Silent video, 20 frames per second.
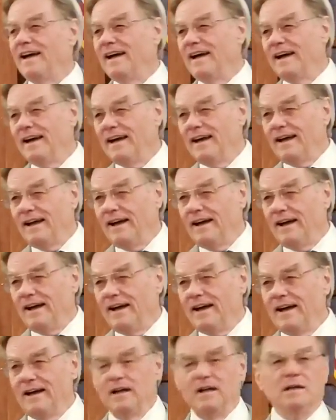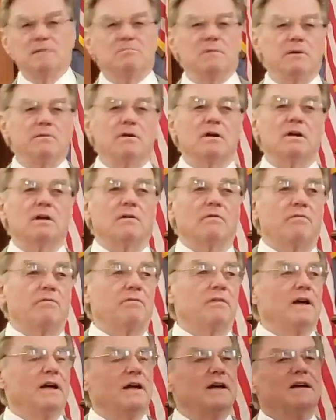Yeah, maybe we ought to
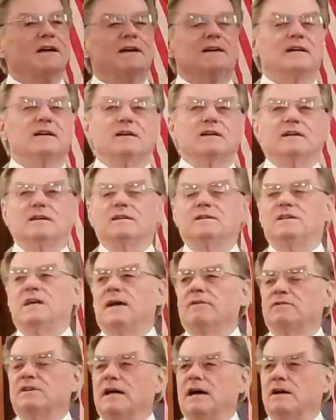Kevin